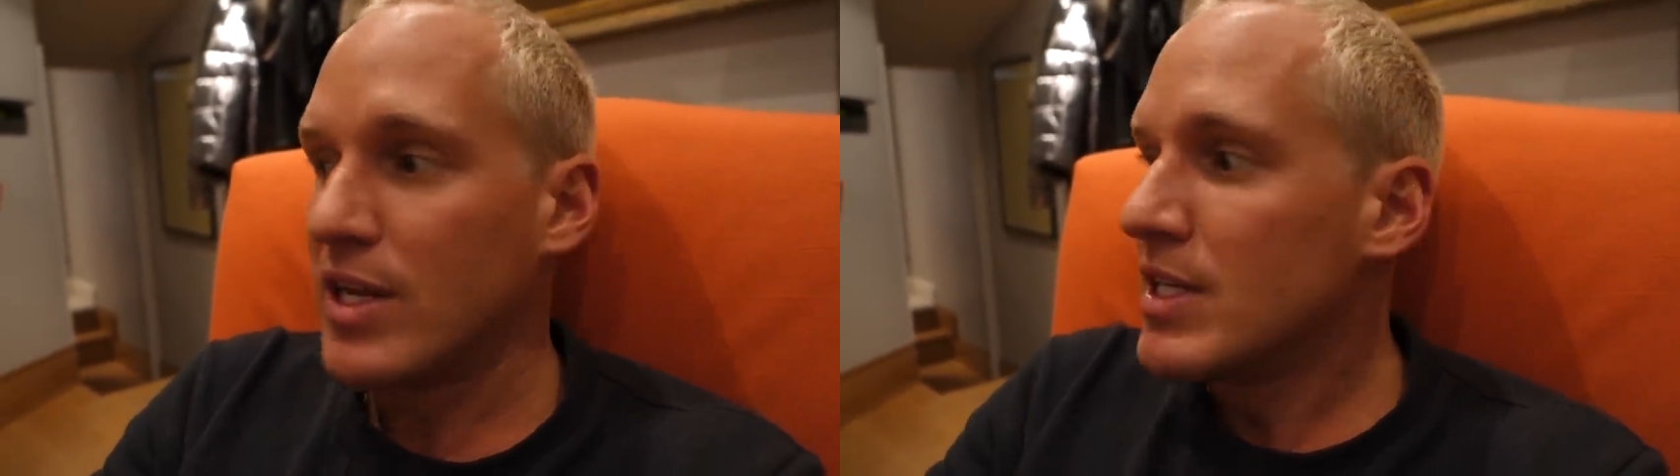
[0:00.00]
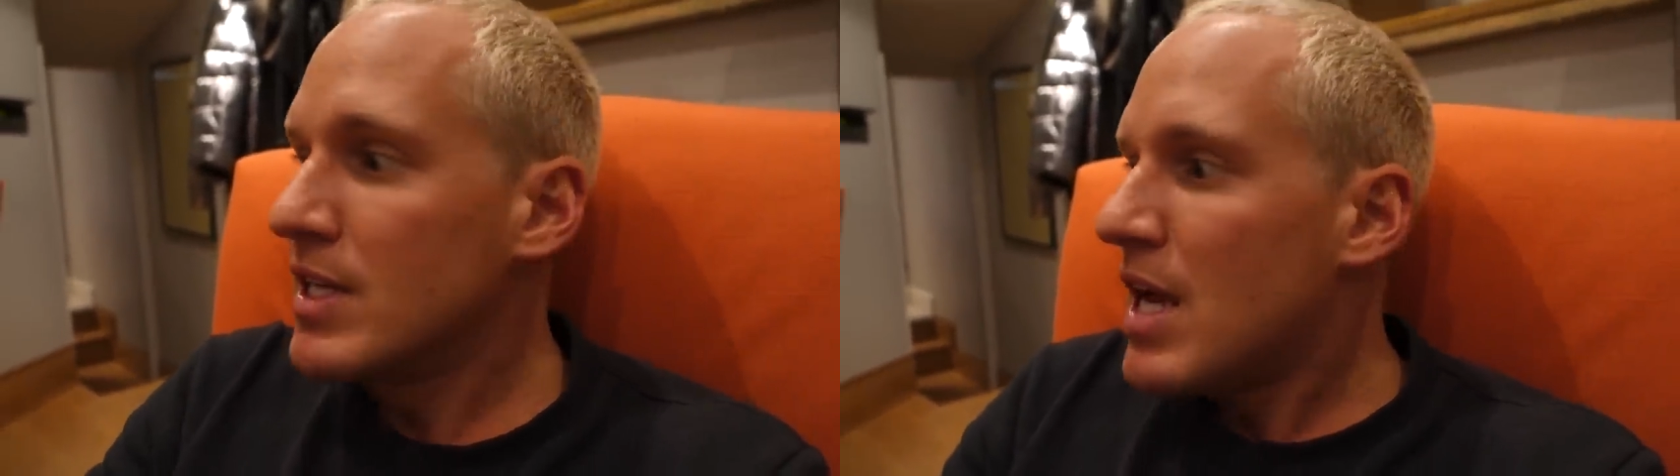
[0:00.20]

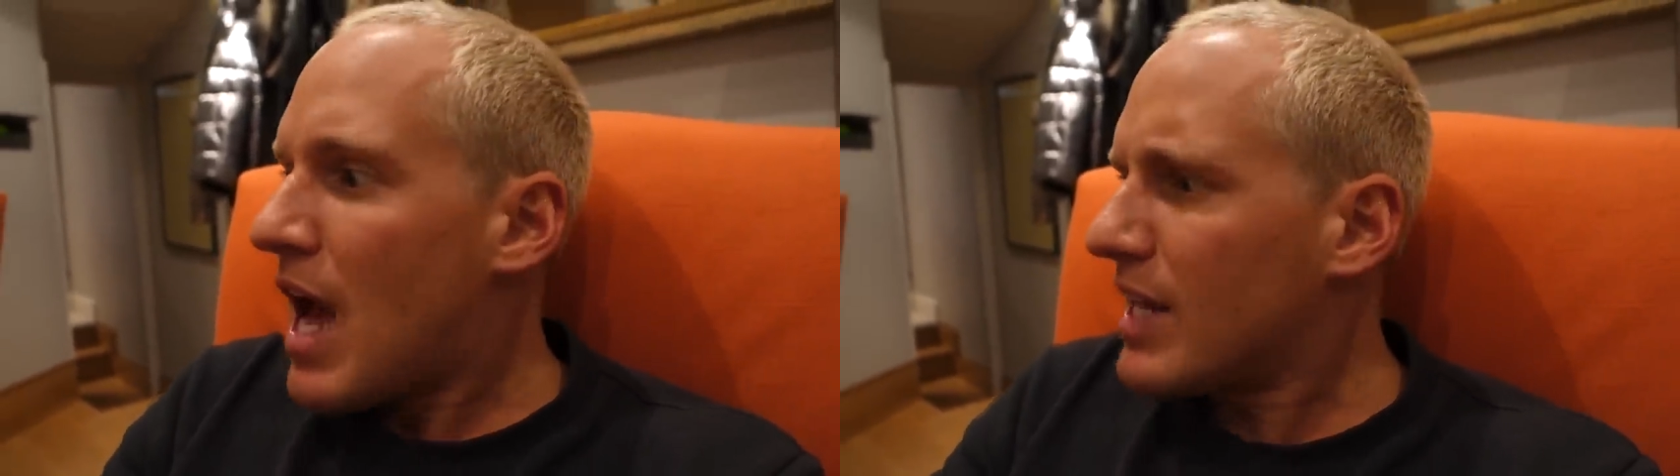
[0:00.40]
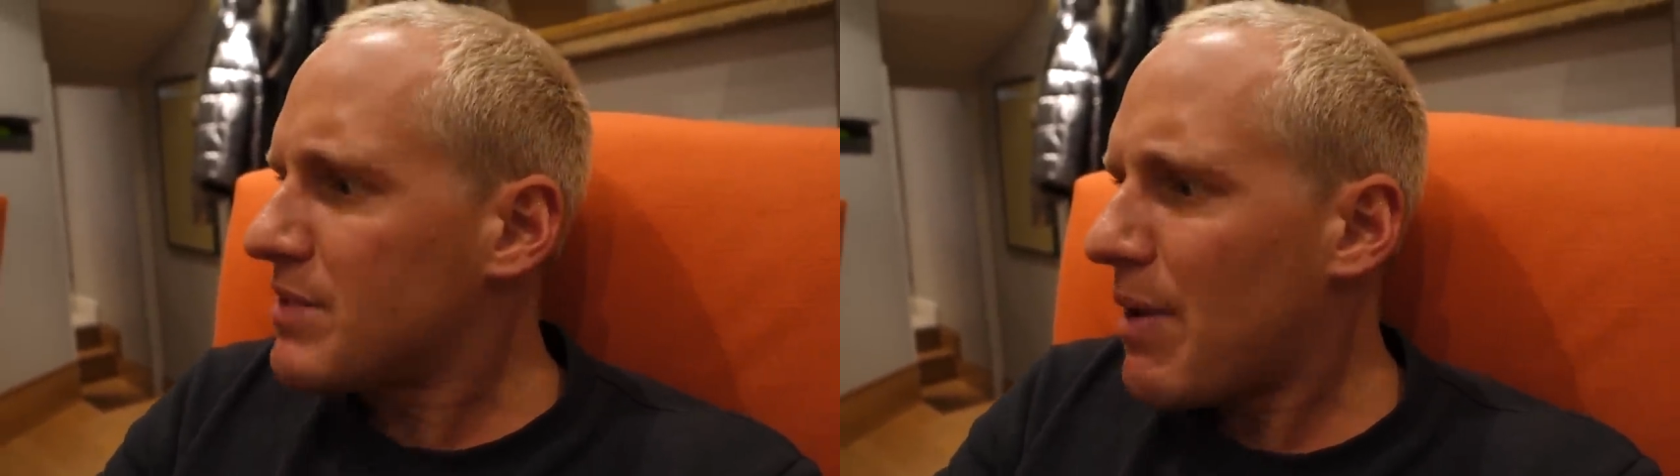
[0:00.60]

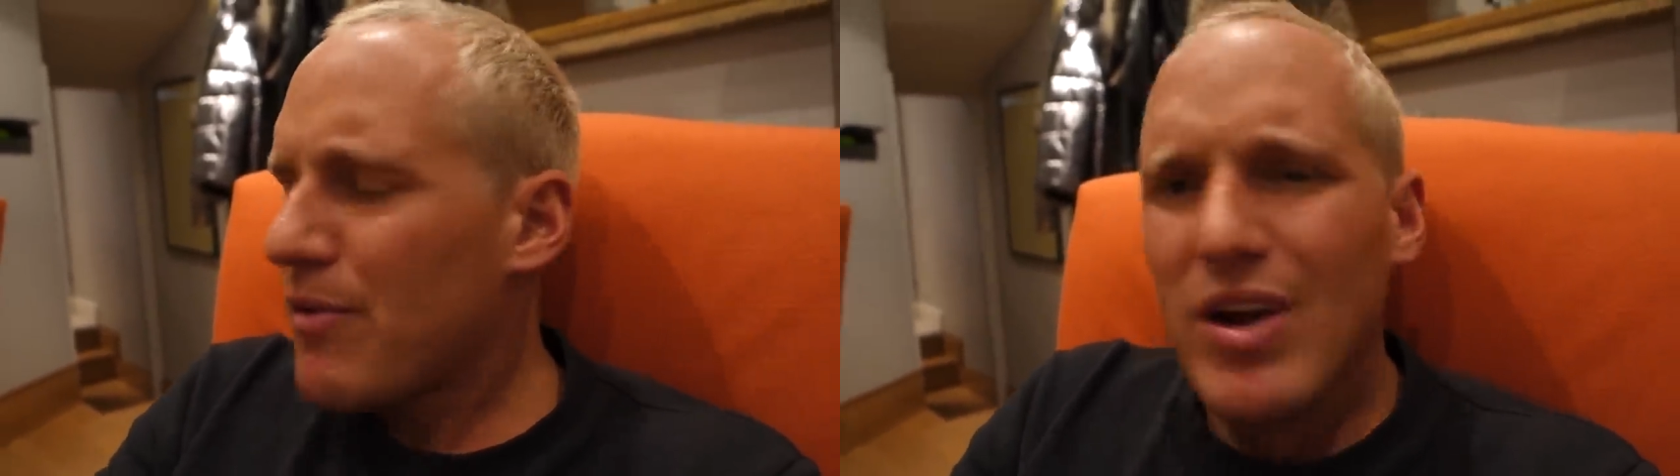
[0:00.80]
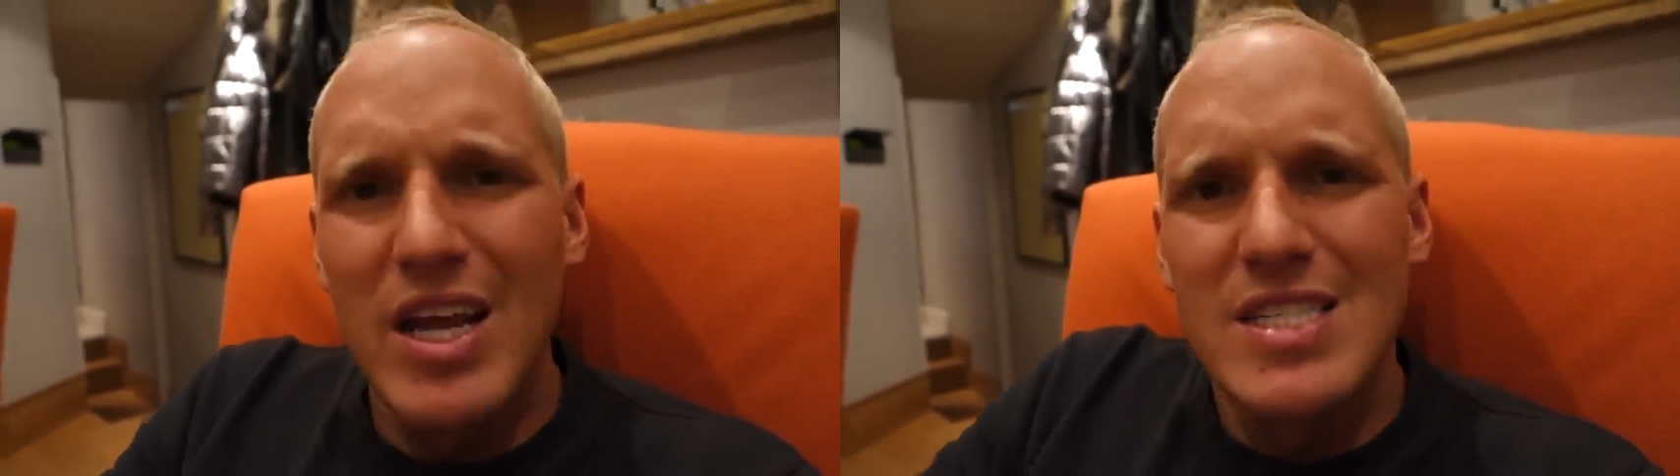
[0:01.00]
And it's made
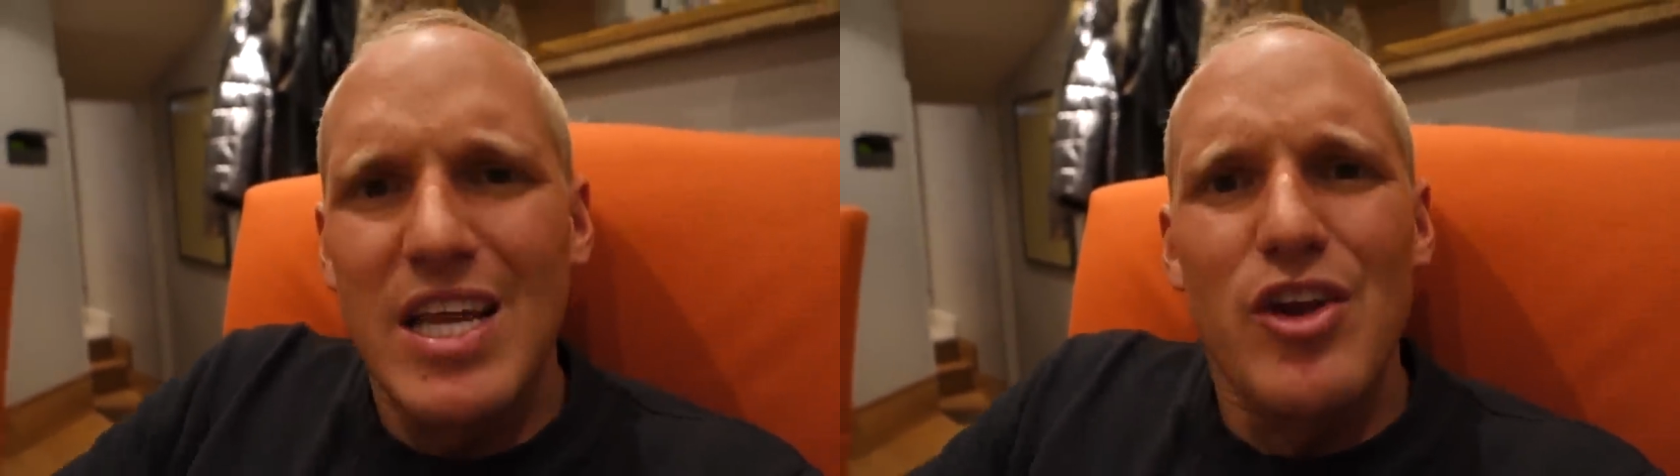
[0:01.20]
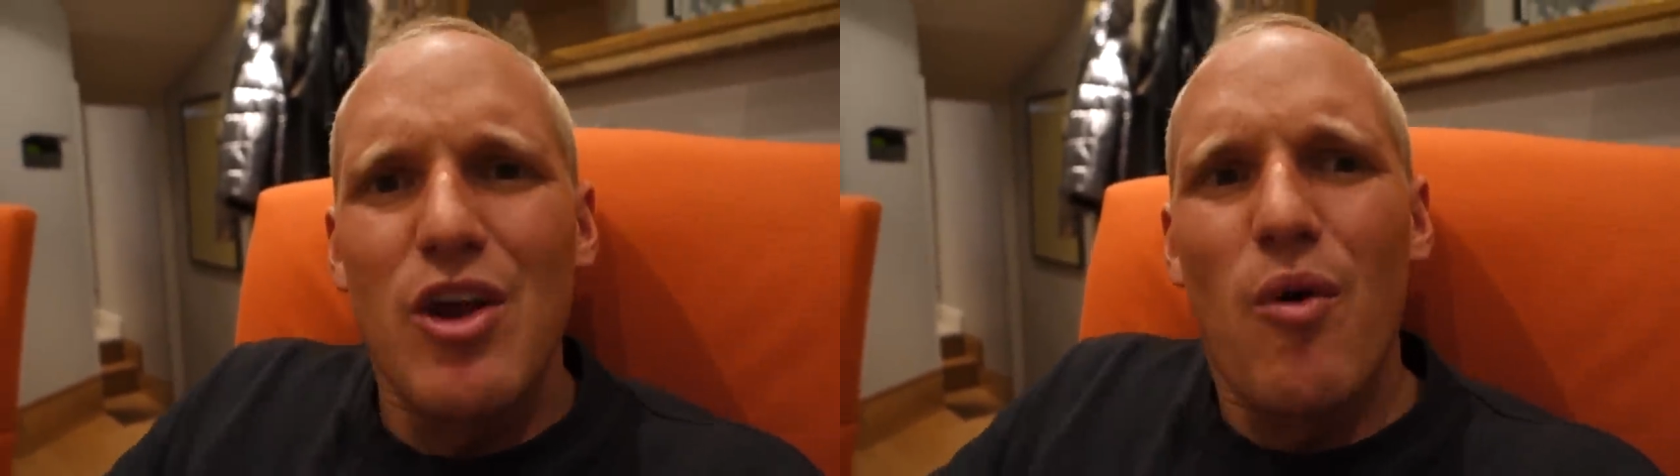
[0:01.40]
me realize
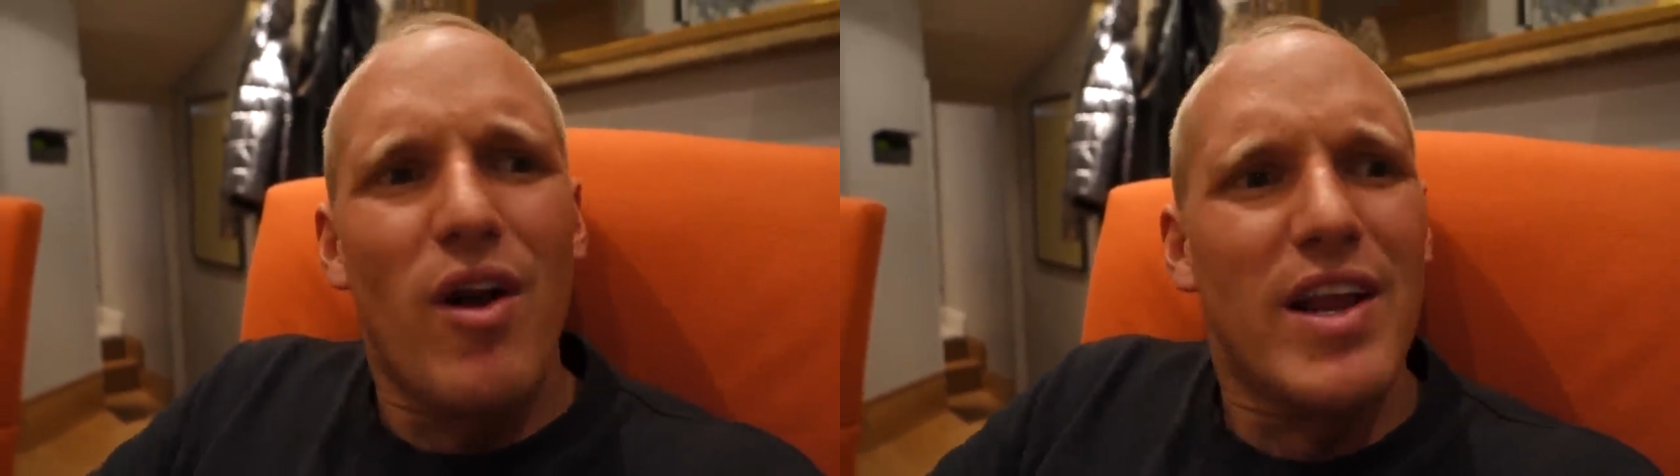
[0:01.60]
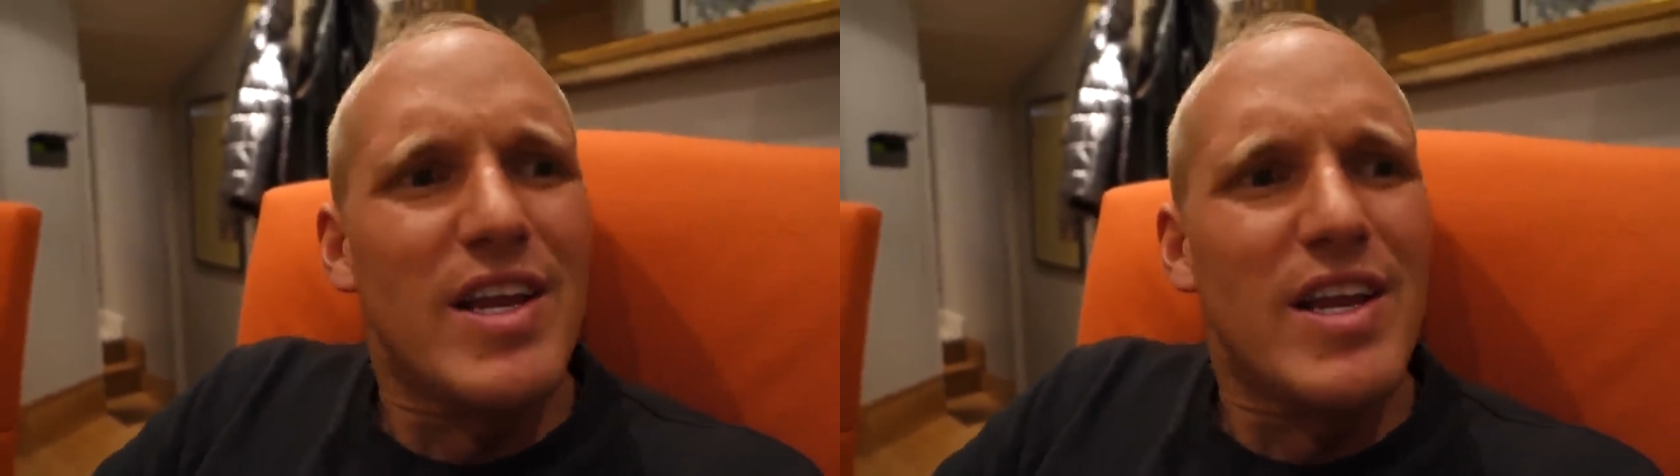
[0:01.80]
that, you know what?